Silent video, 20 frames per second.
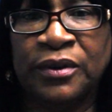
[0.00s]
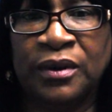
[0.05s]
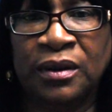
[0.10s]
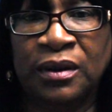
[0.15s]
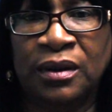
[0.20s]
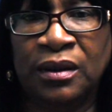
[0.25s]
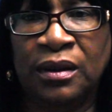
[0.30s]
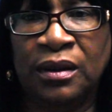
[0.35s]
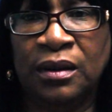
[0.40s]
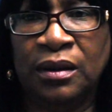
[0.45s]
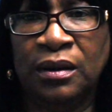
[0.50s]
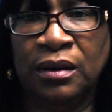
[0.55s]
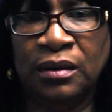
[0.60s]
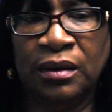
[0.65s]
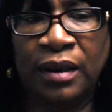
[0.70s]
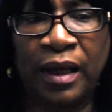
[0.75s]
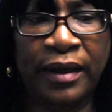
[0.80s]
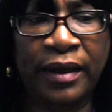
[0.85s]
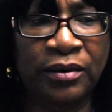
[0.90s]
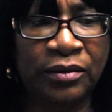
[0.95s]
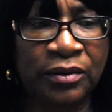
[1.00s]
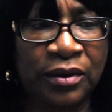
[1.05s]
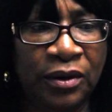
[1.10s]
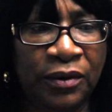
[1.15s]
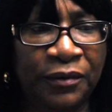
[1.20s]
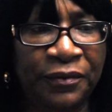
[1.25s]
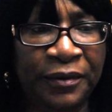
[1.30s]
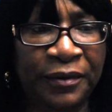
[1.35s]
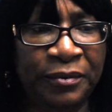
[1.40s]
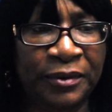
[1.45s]
I don't
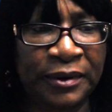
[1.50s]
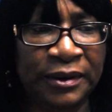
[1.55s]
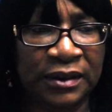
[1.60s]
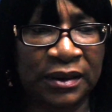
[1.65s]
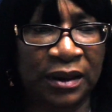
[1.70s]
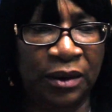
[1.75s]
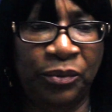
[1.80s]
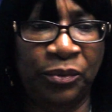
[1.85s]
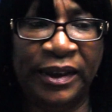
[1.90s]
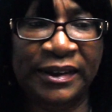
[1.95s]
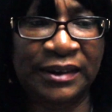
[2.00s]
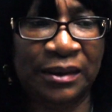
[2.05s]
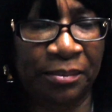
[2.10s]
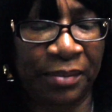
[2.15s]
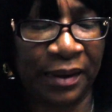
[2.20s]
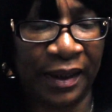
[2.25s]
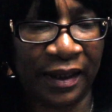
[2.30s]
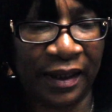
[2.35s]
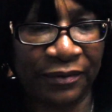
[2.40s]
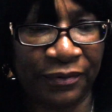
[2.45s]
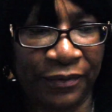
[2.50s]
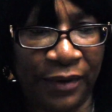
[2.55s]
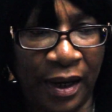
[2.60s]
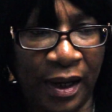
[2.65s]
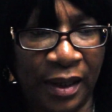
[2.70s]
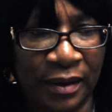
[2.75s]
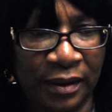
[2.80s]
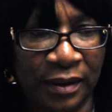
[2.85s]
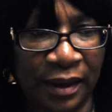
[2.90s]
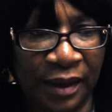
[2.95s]
know if it wasn't Black
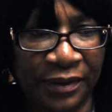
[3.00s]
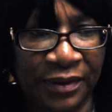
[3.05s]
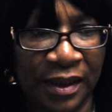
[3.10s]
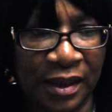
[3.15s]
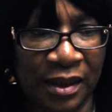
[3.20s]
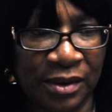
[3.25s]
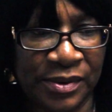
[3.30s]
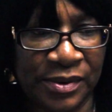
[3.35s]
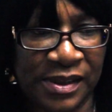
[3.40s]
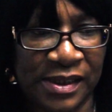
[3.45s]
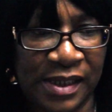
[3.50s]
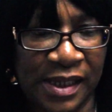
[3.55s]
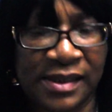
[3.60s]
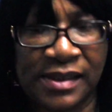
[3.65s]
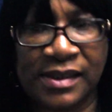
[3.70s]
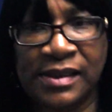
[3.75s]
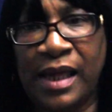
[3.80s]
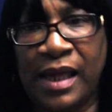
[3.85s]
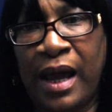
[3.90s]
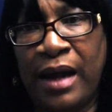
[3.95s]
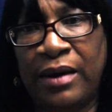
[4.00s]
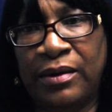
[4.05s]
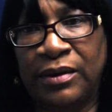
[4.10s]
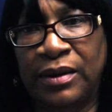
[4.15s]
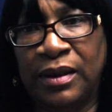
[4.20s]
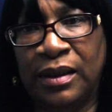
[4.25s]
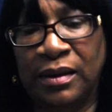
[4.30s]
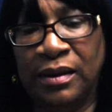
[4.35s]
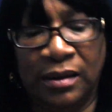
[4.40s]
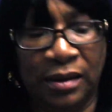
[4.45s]
Friday. I think it was that
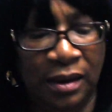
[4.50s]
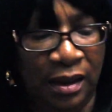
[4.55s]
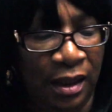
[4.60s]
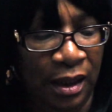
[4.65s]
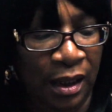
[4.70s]
Saturday.